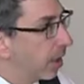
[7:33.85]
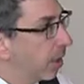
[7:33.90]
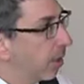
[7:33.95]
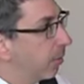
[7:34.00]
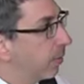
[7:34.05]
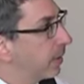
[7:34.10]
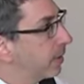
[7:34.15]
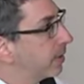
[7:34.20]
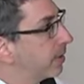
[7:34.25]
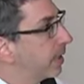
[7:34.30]

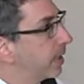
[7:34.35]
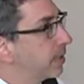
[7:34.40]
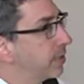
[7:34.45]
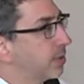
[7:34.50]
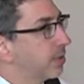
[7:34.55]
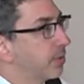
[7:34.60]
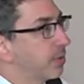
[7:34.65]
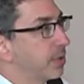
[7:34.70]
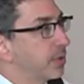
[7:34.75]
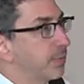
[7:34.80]
Erwin
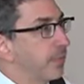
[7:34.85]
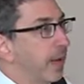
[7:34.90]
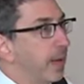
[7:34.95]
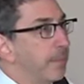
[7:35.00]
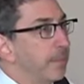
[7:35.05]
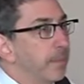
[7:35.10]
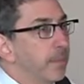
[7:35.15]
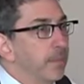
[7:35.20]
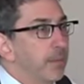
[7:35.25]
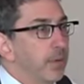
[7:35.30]
says to his
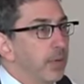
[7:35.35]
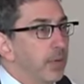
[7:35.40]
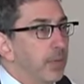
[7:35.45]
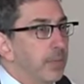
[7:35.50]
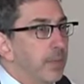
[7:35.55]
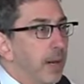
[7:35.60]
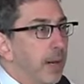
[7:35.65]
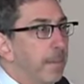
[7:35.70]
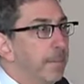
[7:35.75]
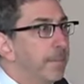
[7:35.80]
mom,
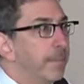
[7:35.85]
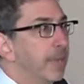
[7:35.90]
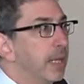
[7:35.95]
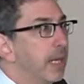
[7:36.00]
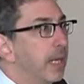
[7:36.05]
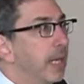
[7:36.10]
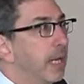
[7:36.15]
"Mom,